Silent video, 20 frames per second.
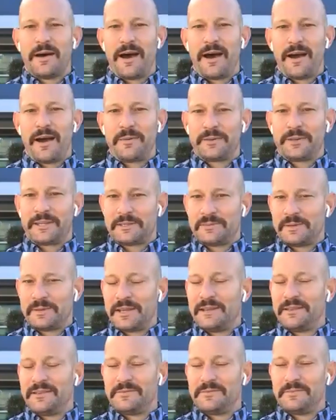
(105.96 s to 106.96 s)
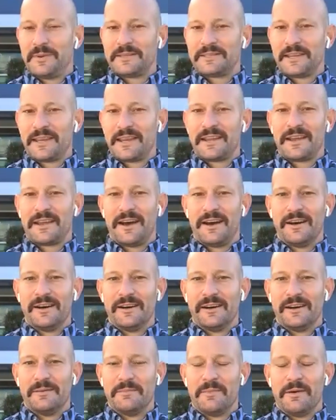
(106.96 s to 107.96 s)
I would like to begin by saying
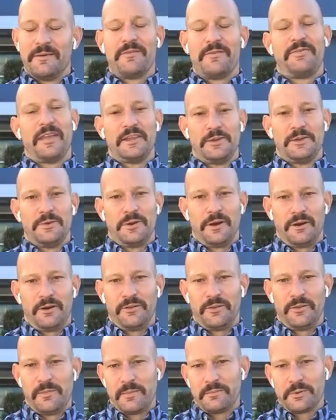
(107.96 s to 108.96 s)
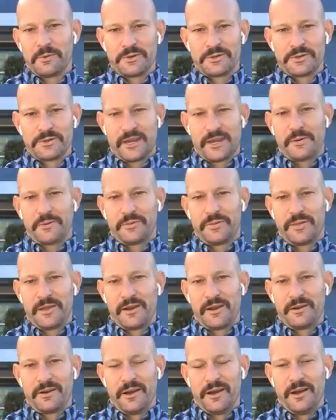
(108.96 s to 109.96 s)
thank you to all the members out
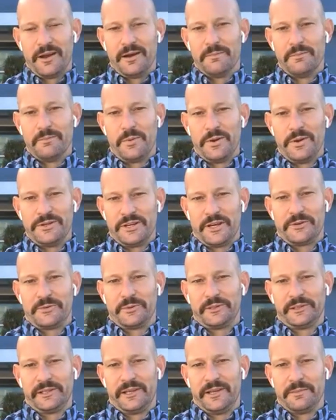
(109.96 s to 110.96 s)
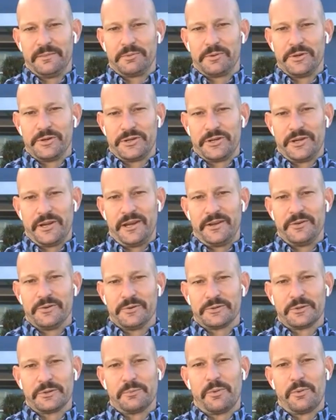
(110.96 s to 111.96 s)
there. We genuinely appreciate
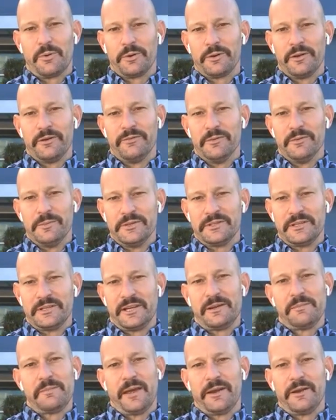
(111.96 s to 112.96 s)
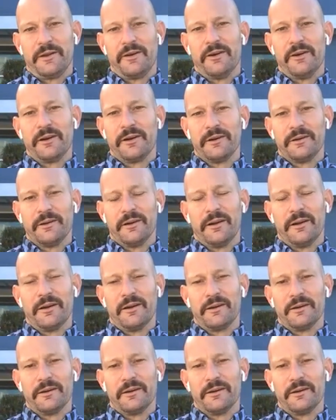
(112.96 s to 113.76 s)
your support of the museum and our